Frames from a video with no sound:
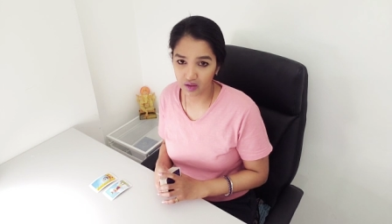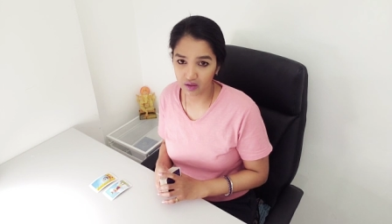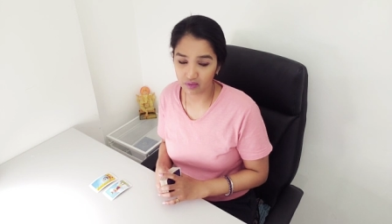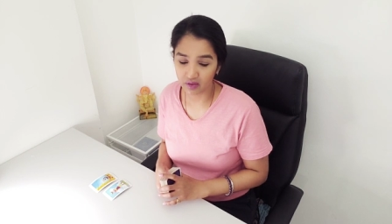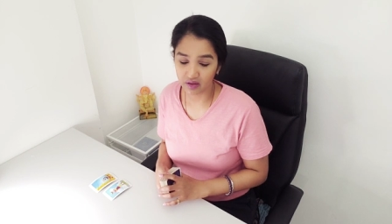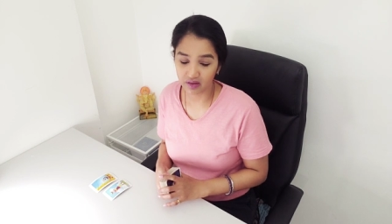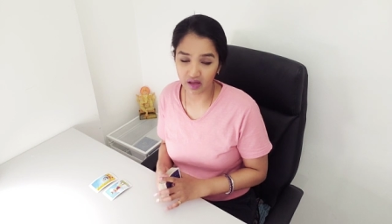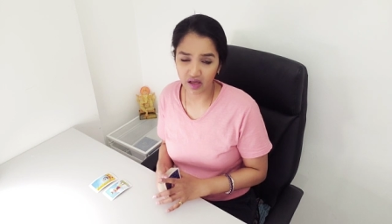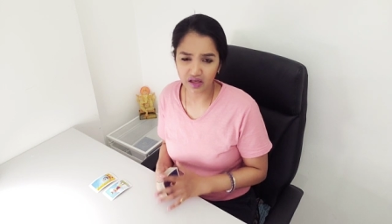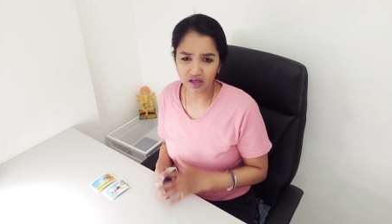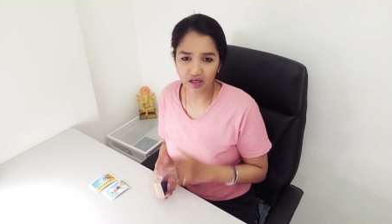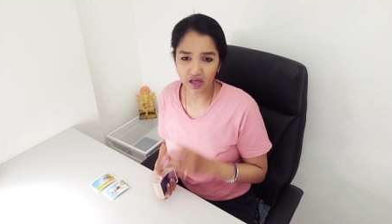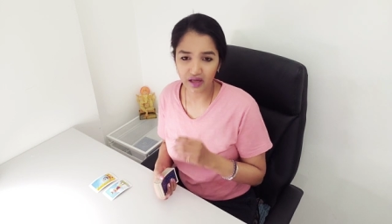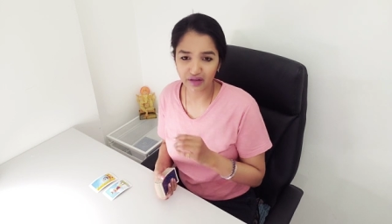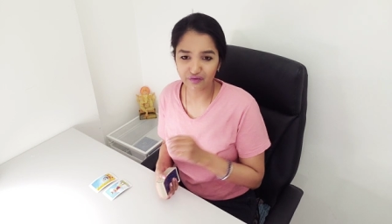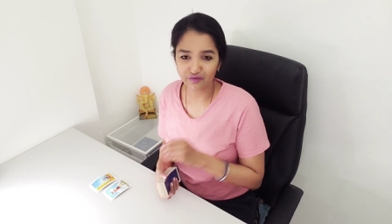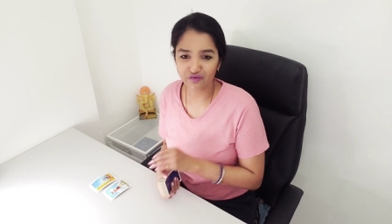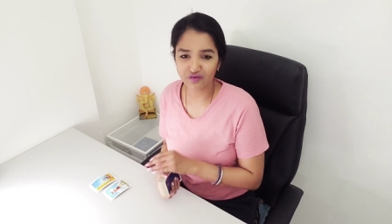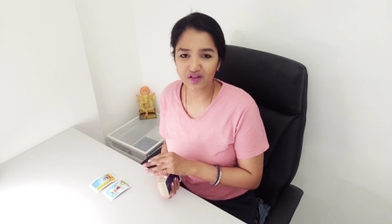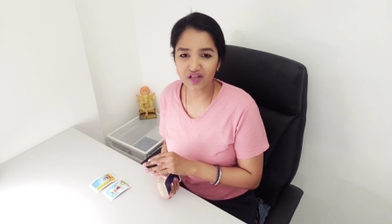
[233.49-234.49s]
But then
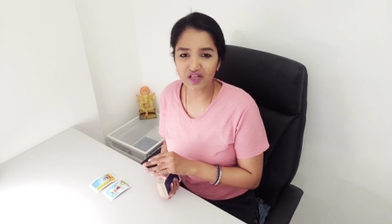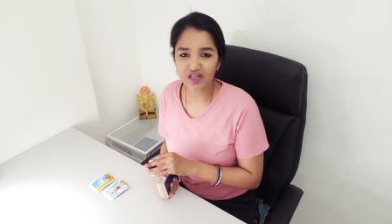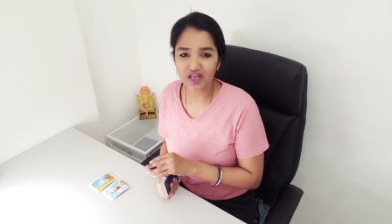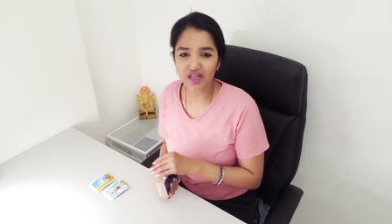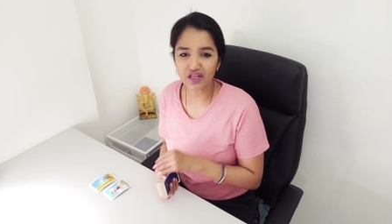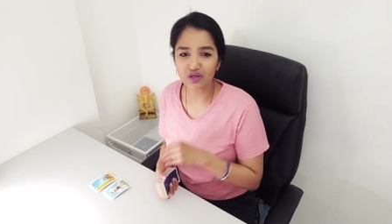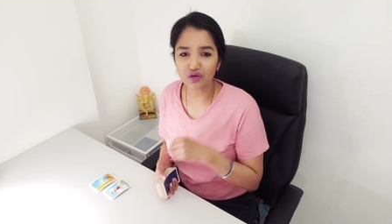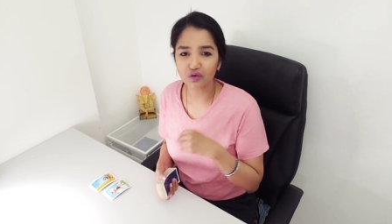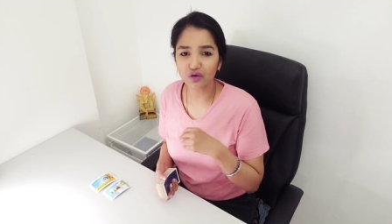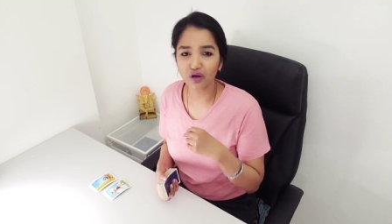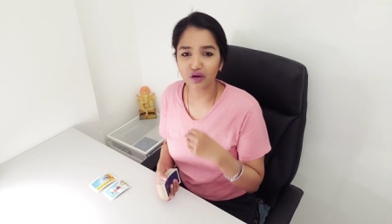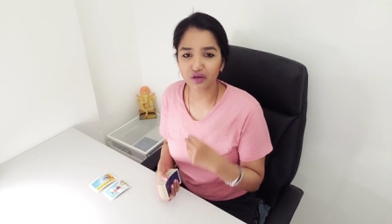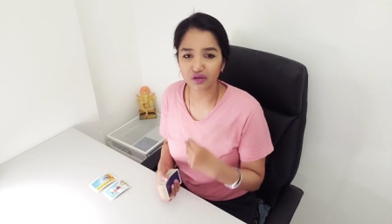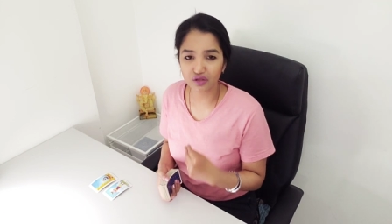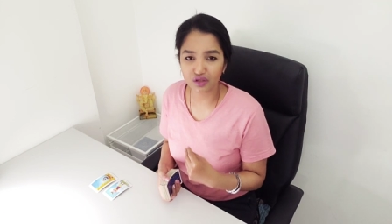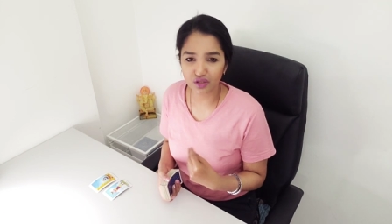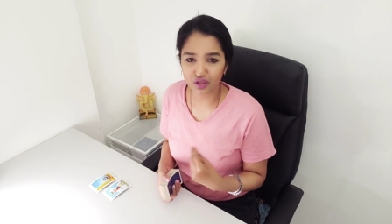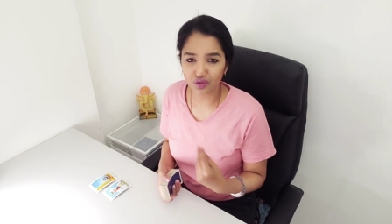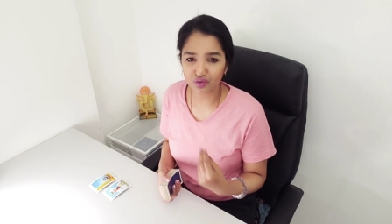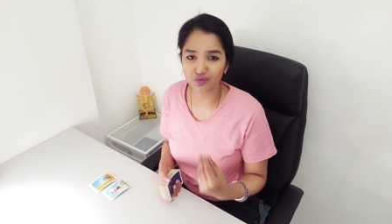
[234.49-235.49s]
I feel like you got to
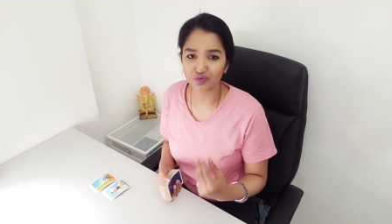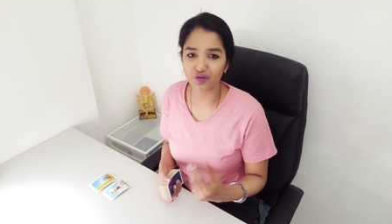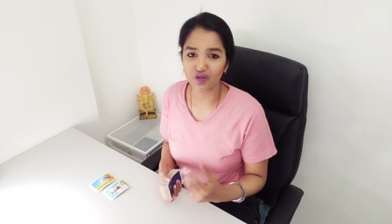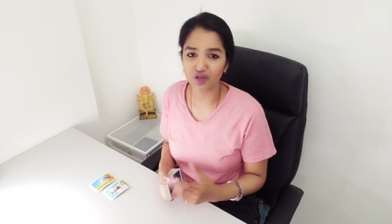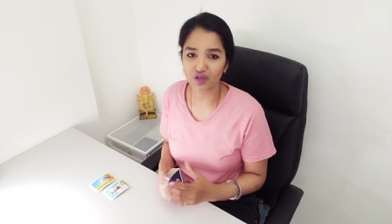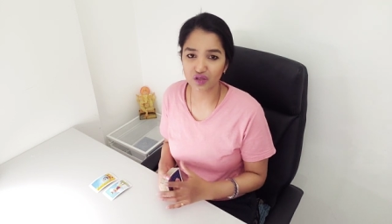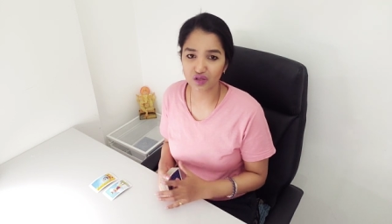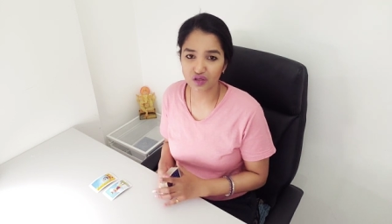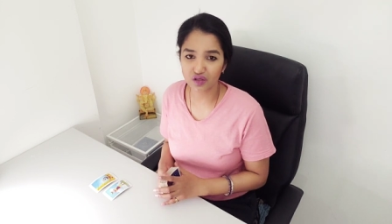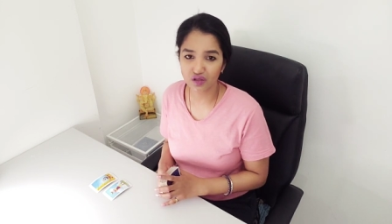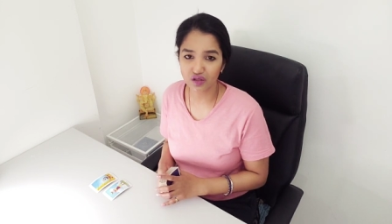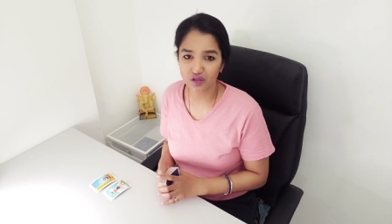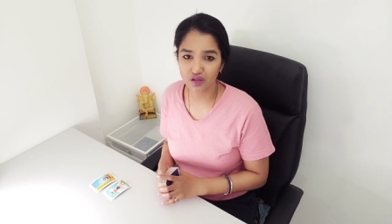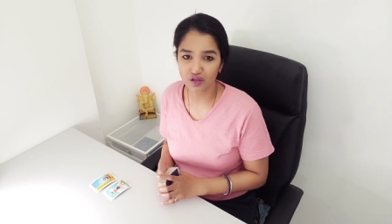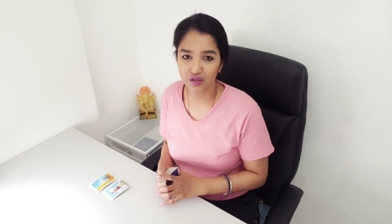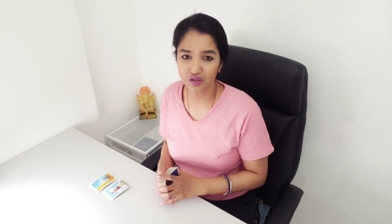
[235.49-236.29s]
do this.